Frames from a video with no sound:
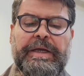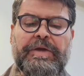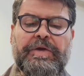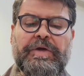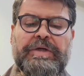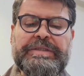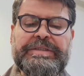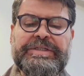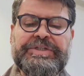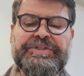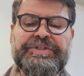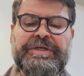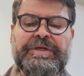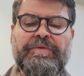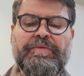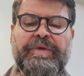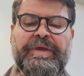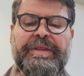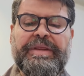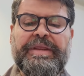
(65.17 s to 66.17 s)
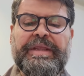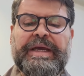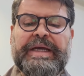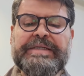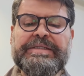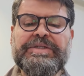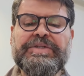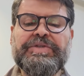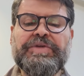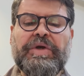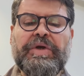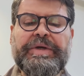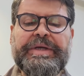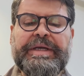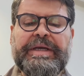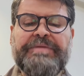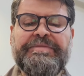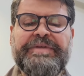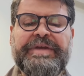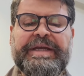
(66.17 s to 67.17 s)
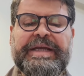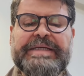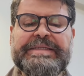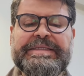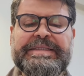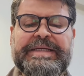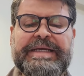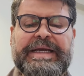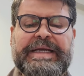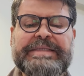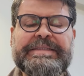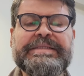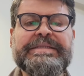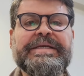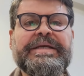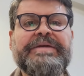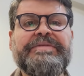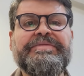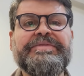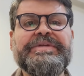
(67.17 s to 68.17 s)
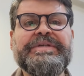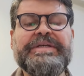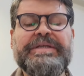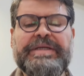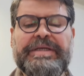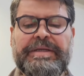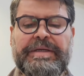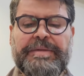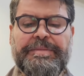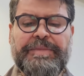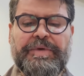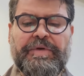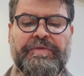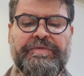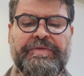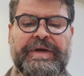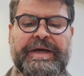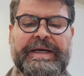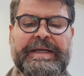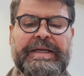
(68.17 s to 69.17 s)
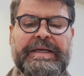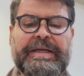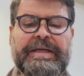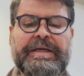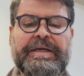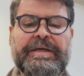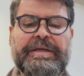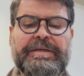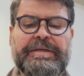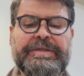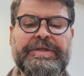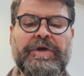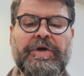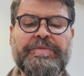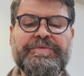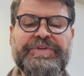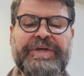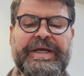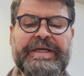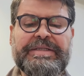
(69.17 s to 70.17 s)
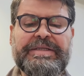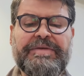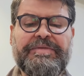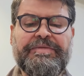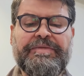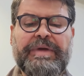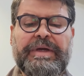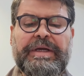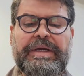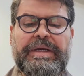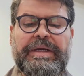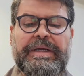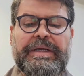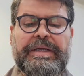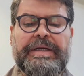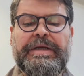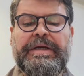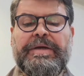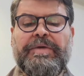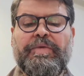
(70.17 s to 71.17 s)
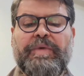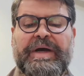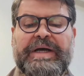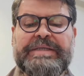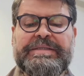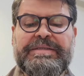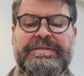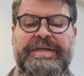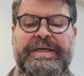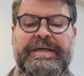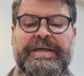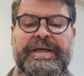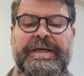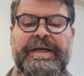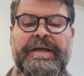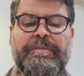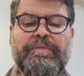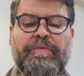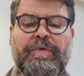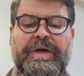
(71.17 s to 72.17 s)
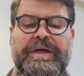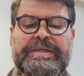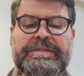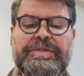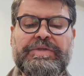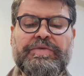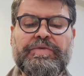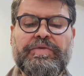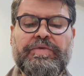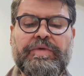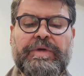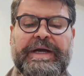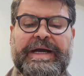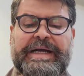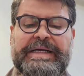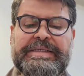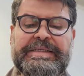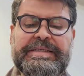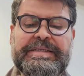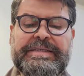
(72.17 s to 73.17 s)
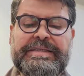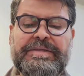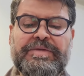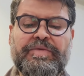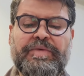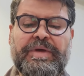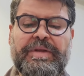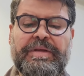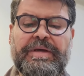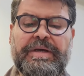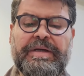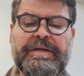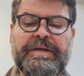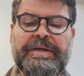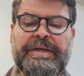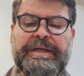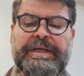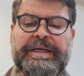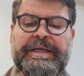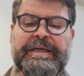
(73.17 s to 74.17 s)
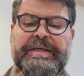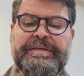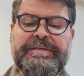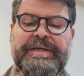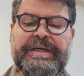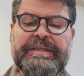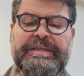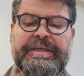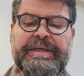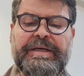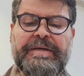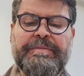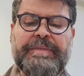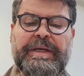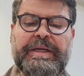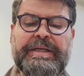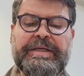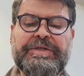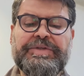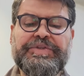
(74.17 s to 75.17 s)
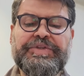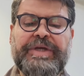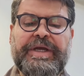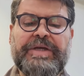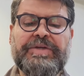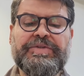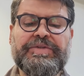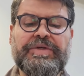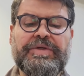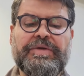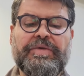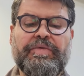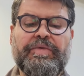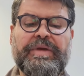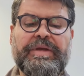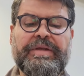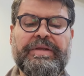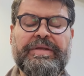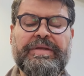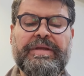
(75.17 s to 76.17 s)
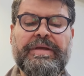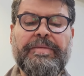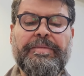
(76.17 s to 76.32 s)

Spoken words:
condition with a strong efficacy and safety profile. The objective their aim was to assess whether intradermal injection with